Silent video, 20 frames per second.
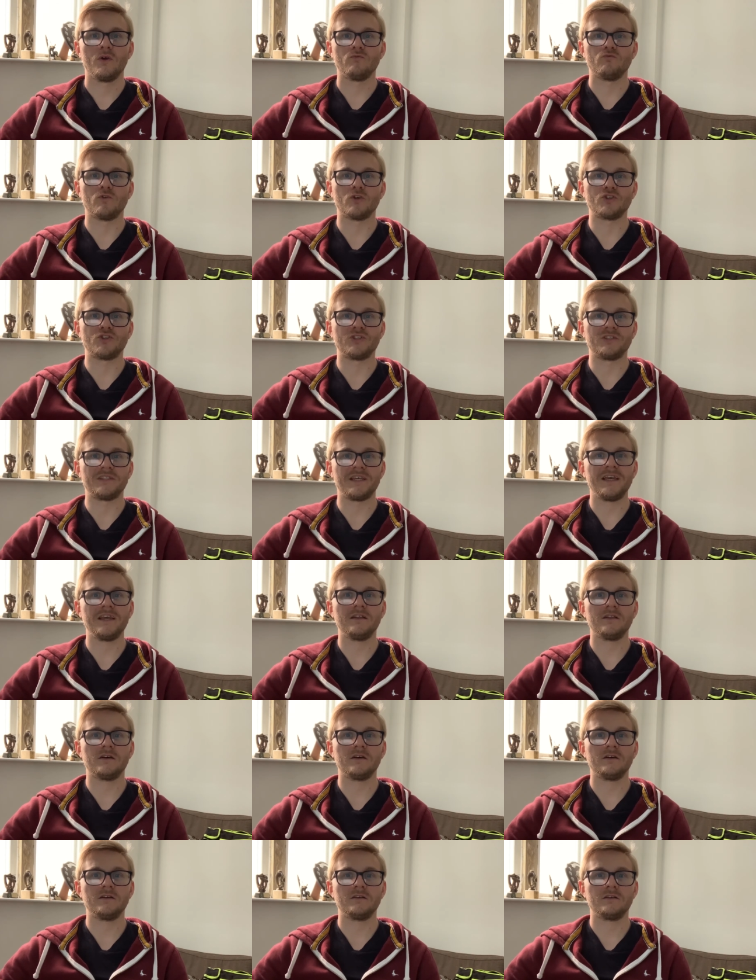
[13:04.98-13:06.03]
Roger
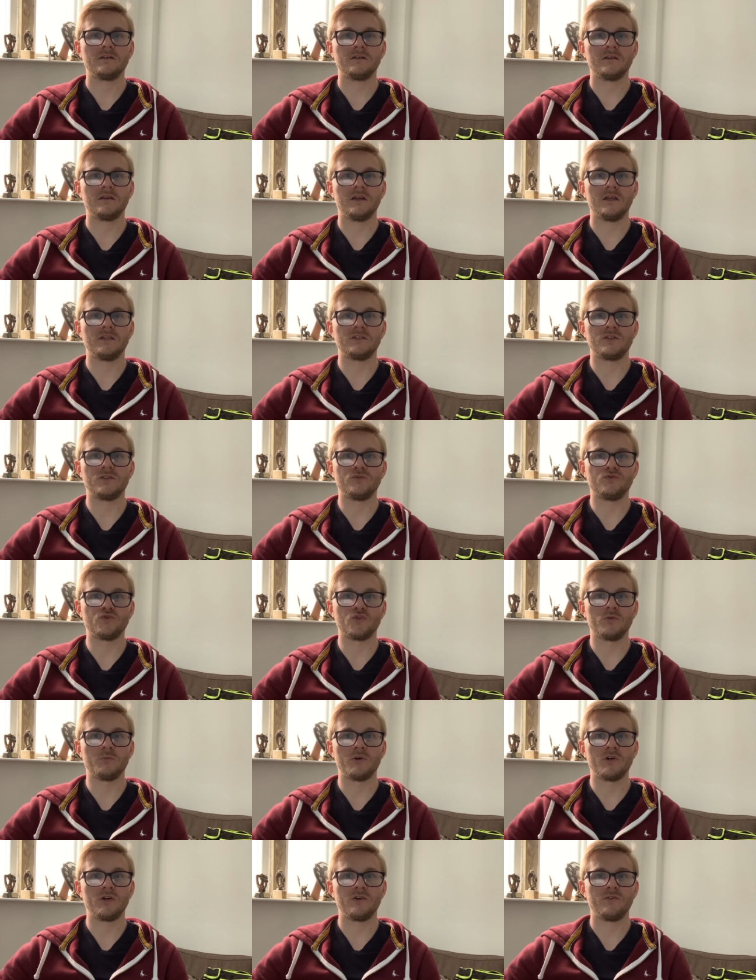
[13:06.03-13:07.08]
Taylor is the
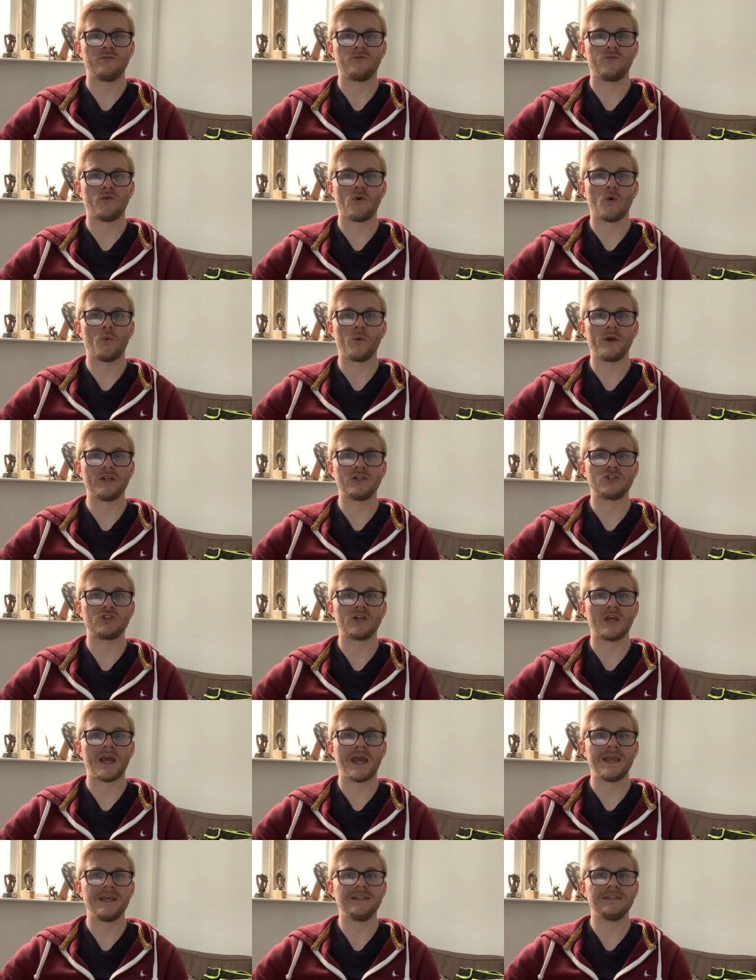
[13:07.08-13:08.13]
drummer for
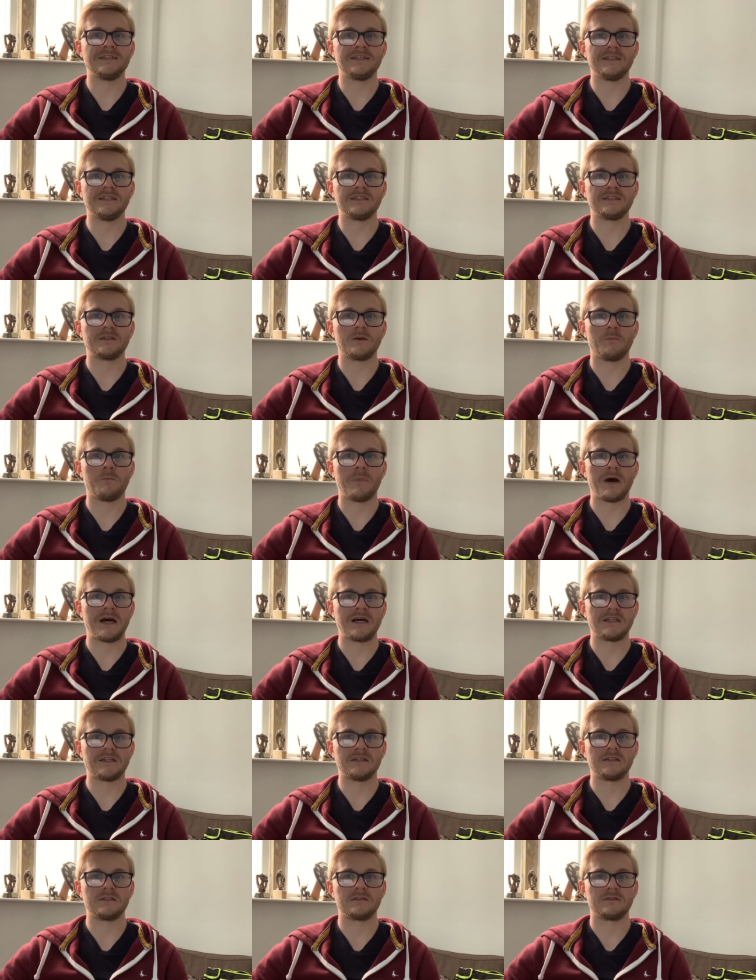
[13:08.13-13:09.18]
which 80s
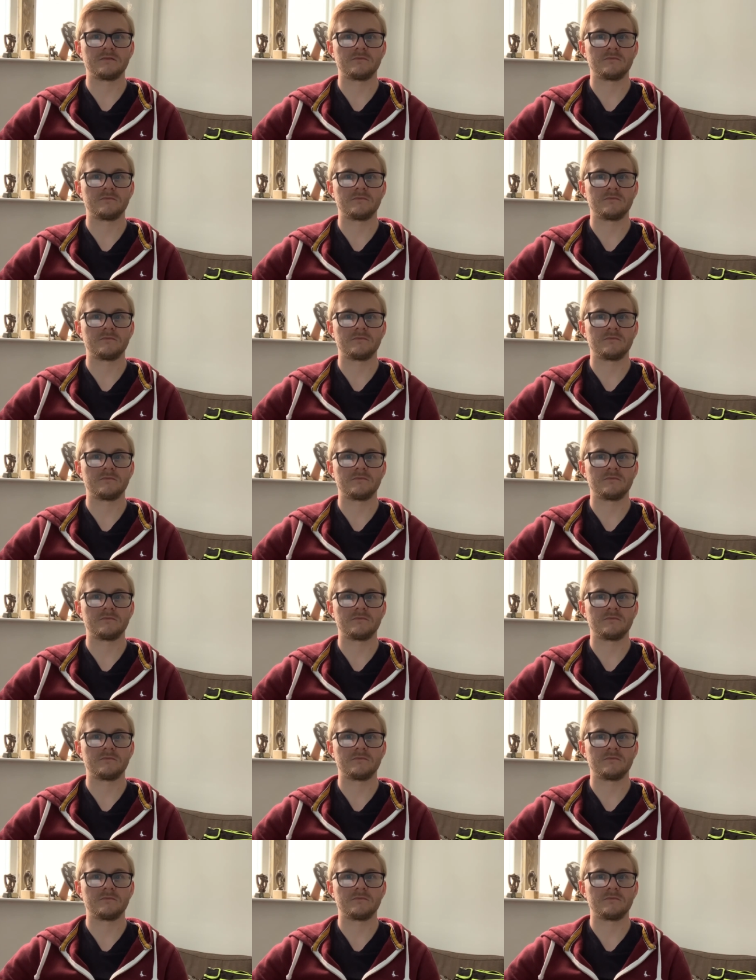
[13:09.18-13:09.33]
band?